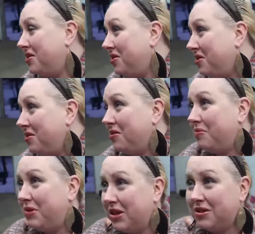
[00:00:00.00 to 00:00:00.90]
new
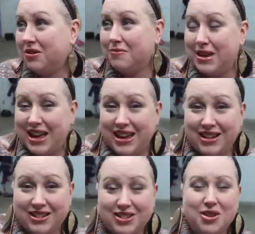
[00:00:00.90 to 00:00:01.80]
builder
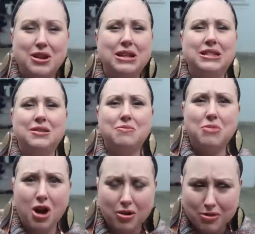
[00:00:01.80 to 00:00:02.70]
man is starting
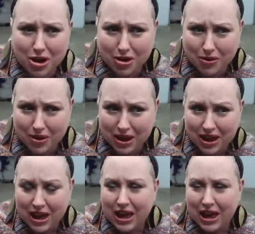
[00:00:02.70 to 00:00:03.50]
tomorrow